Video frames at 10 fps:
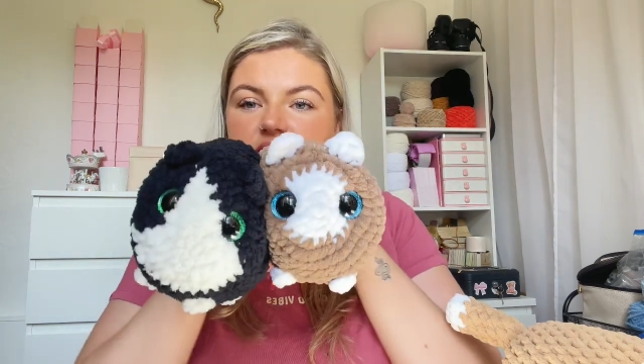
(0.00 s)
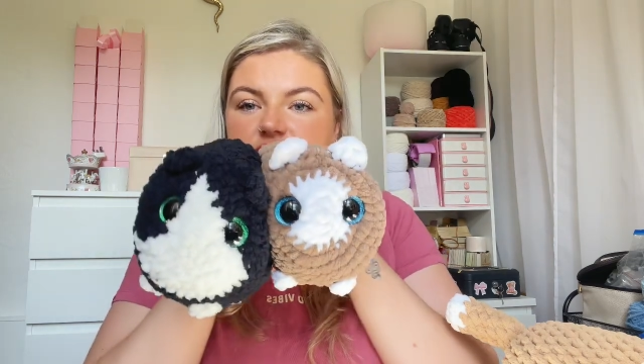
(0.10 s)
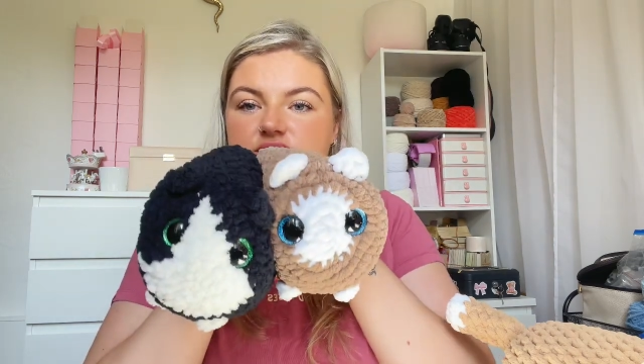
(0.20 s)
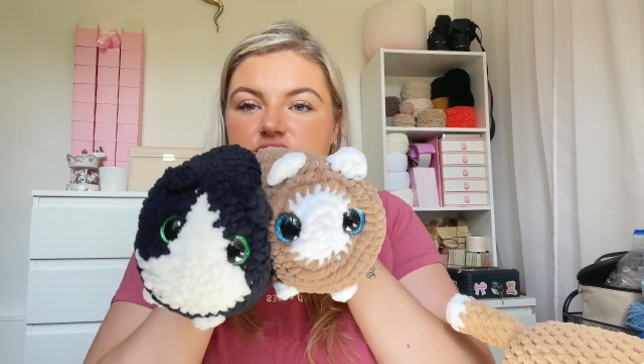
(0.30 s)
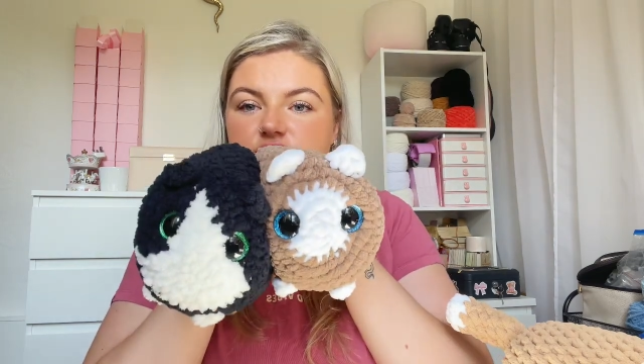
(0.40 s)

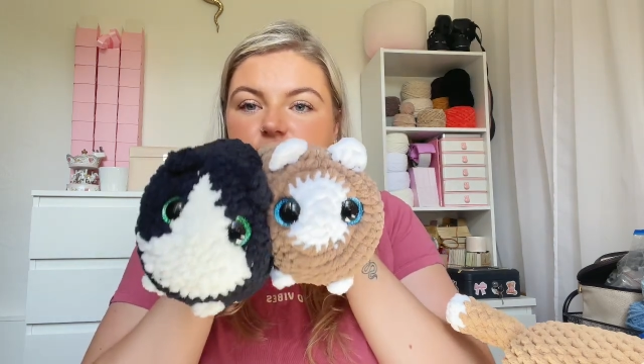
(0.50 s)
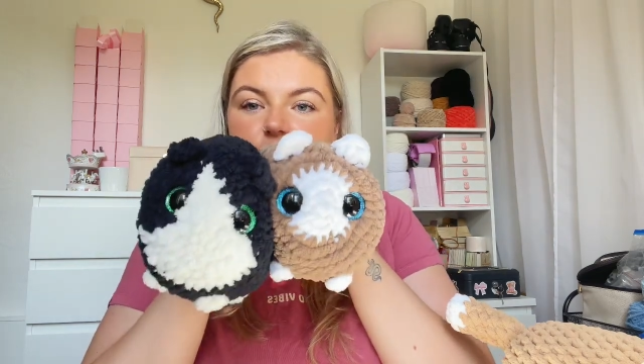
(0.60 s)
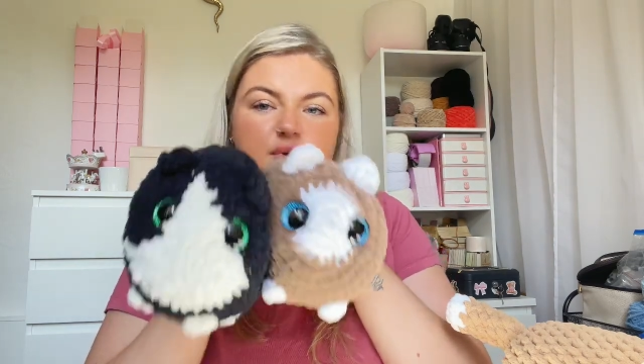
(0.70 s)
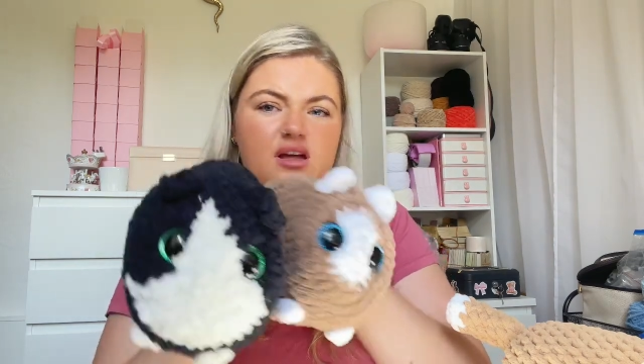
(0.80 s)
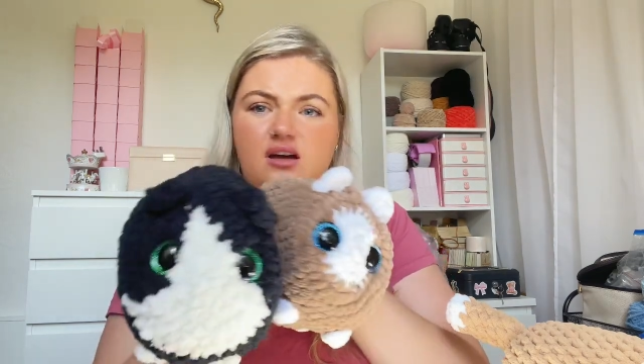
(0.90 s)
So,
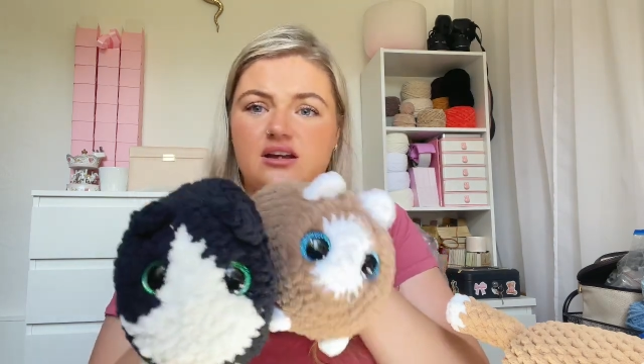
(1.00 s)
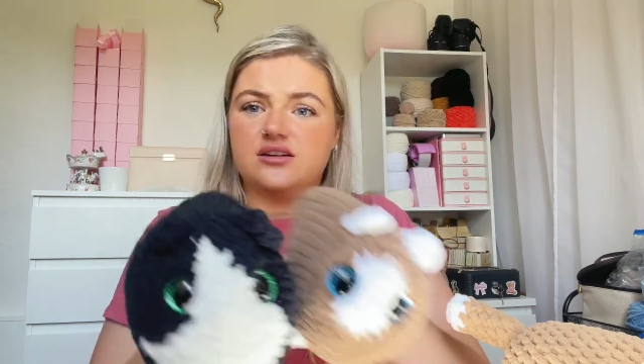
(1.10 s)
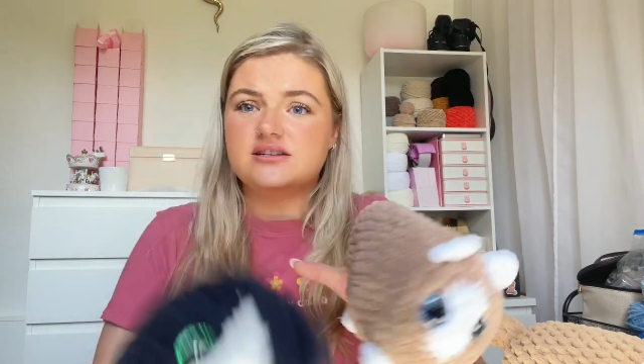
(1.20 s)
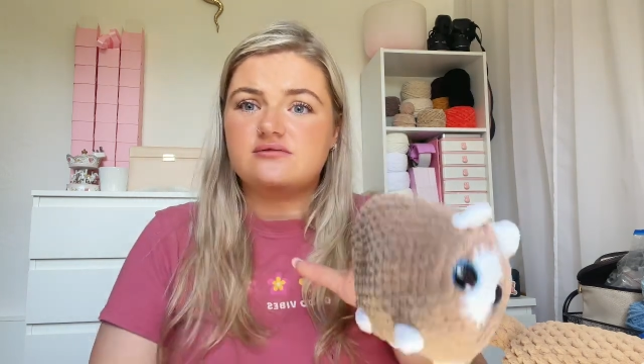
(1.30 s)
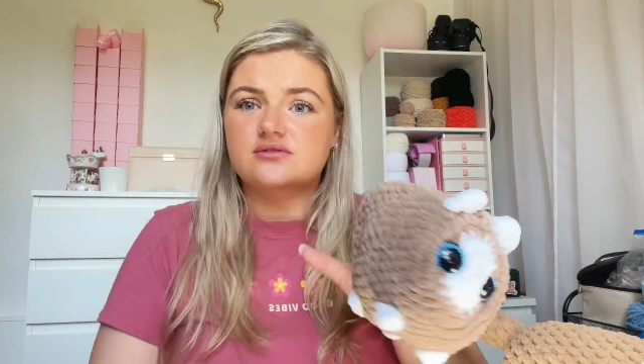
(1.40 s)
and I
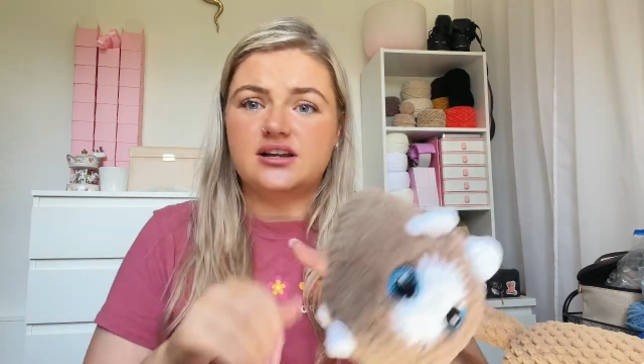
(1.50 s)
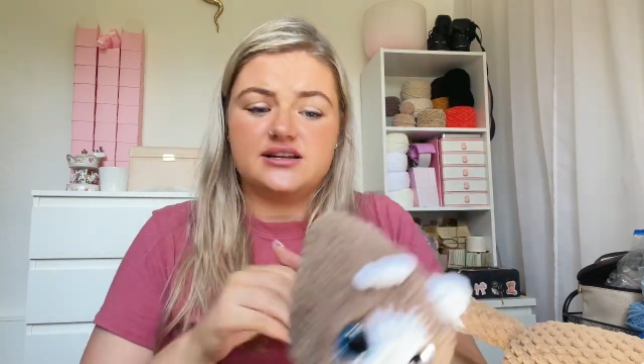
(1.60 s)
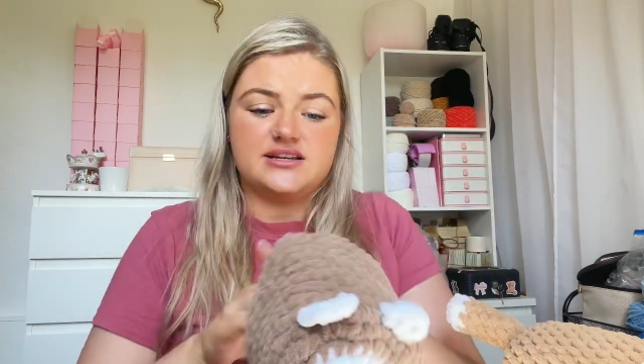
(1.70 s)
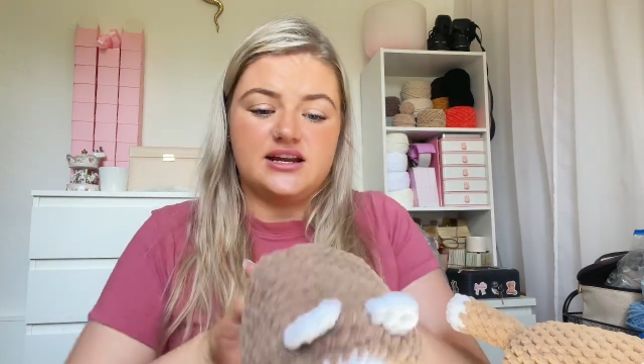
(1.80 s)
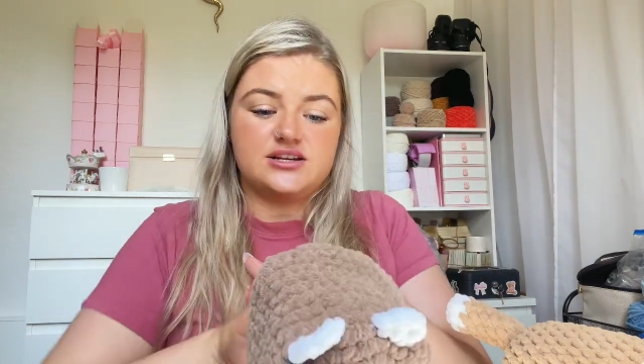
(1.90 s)
didn't
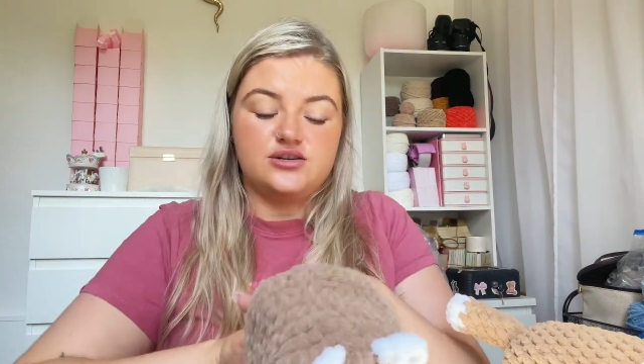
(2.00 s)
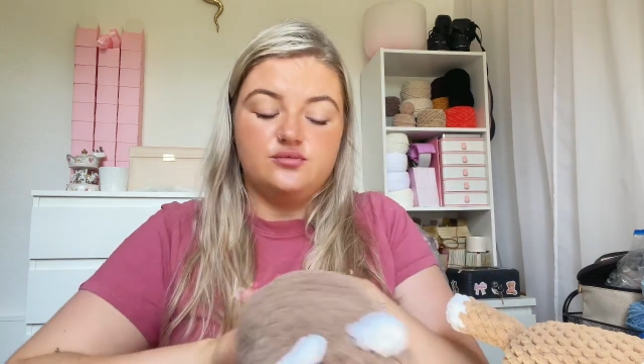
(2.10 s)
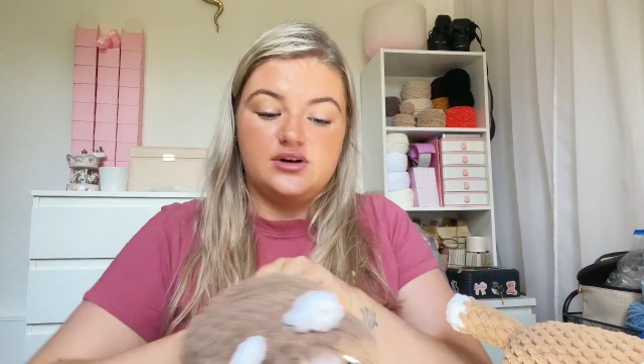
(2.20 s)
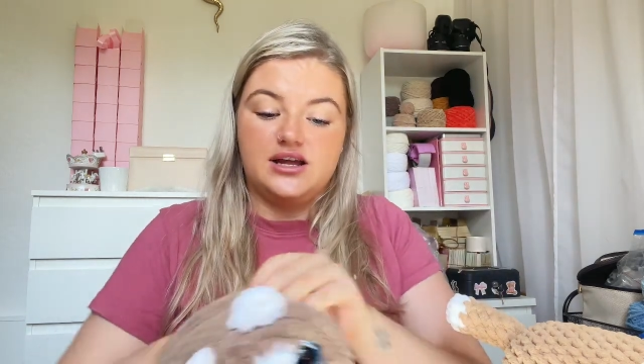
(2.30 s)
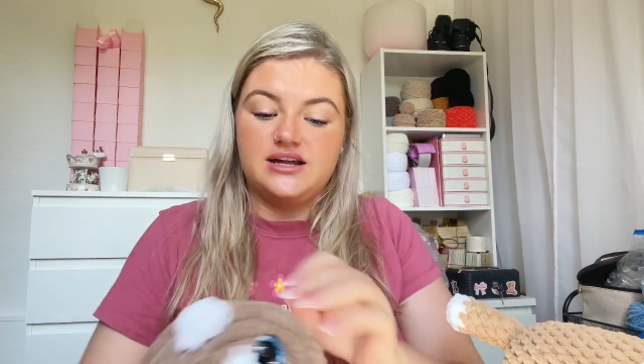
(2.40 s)
realise it actually
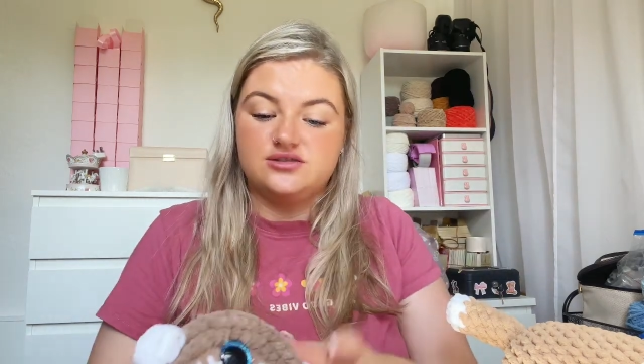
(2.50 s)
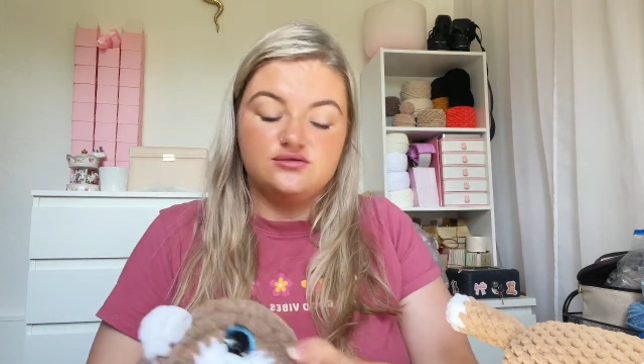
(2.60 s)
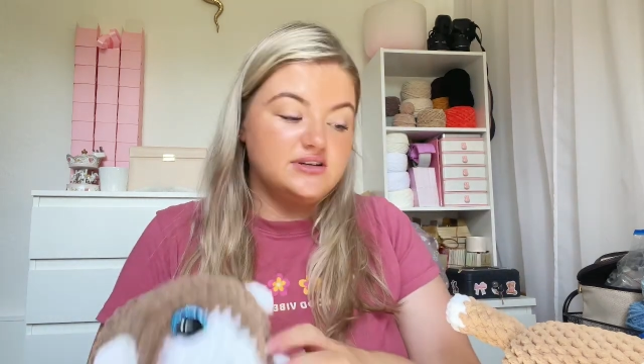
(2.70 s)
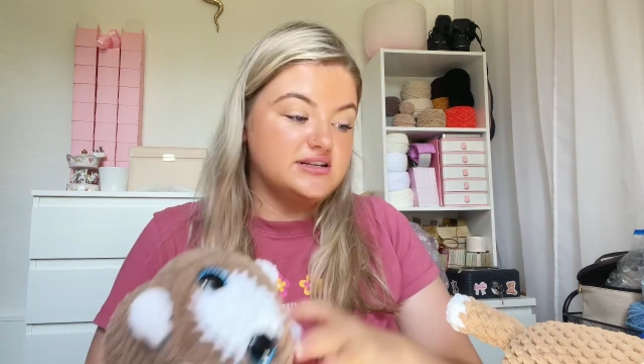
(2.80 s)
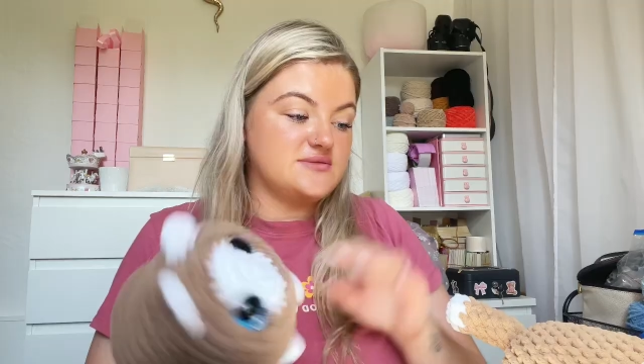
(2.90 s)
when I had
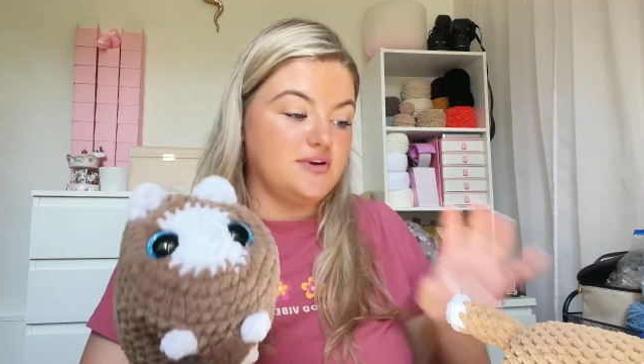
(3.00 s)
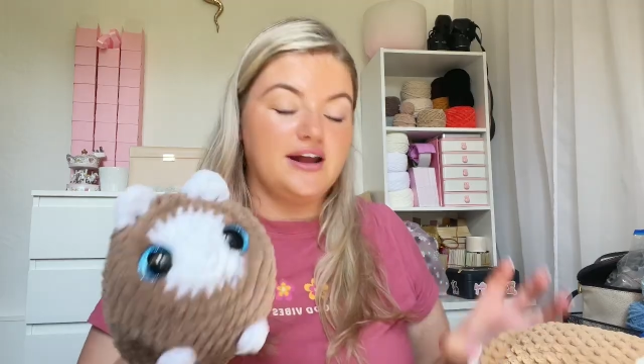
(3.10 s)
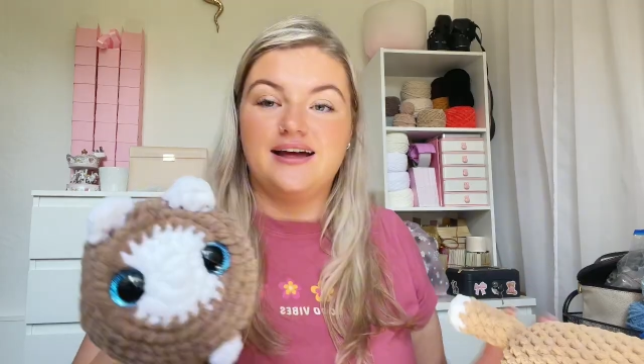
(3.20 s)
done this one,